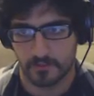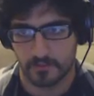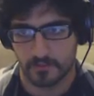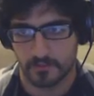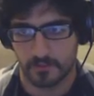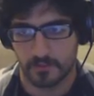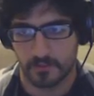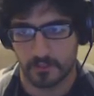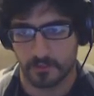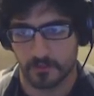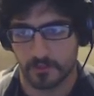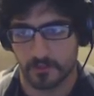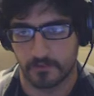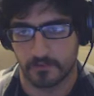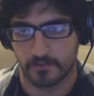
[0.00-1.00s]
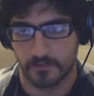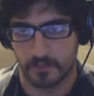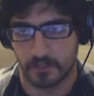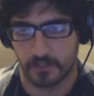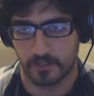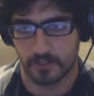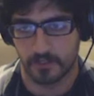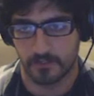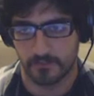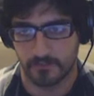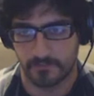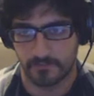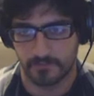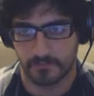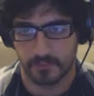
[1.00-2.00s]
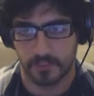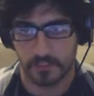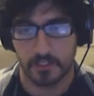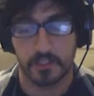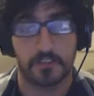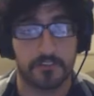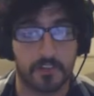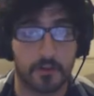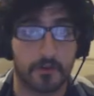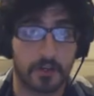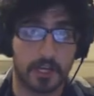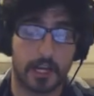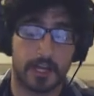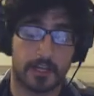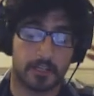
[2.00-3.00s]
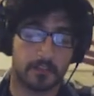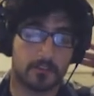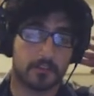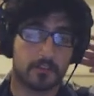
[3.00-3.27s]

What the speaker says: So anyway, easygoing guy.